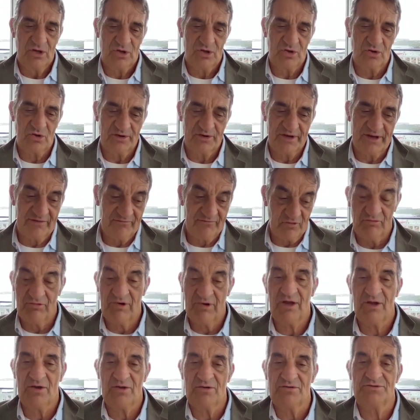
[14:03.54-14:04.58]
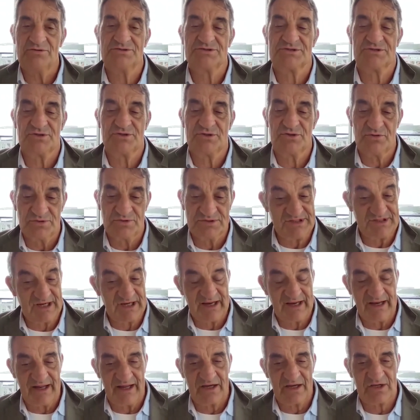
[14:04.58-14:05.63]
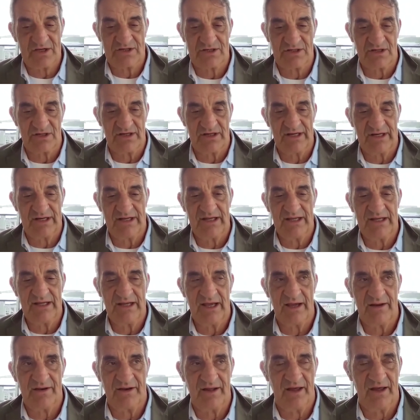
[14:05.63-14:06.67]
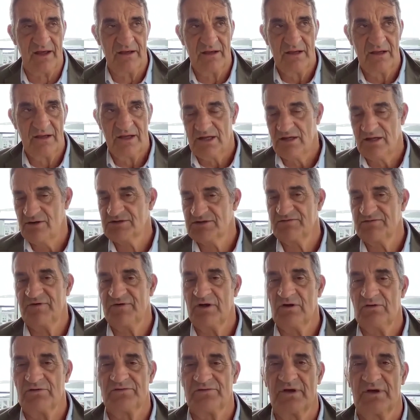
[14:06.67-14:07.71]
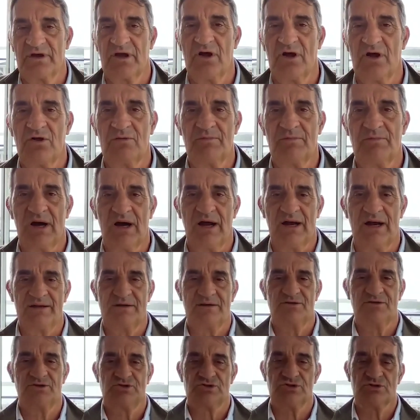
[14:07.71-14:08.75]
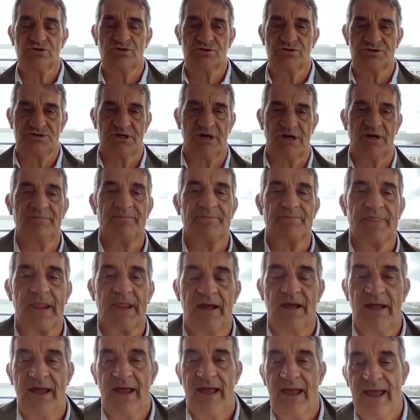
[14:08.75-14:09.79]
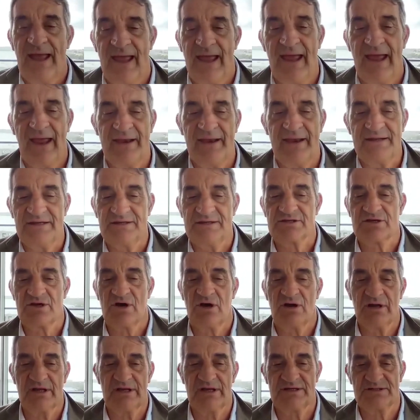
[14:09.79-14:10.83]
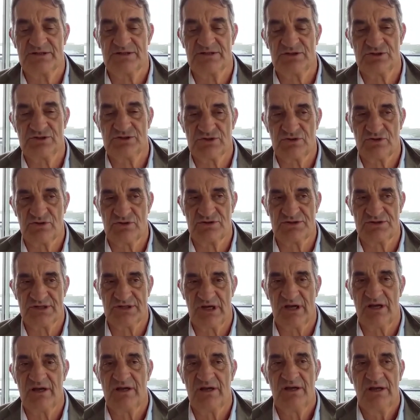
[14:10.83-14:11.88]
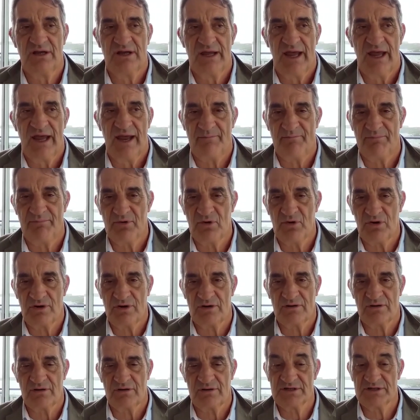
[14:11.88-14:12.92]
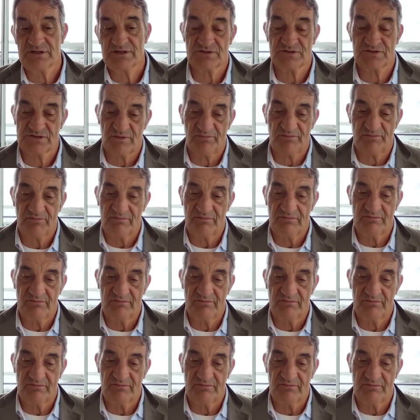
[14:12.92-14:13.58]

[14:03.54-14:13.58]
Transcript: called Neville Rhodes, who was the connection, and he was involved in a gold mine in Georgia, and his colleagues in Georgia had bought, this was the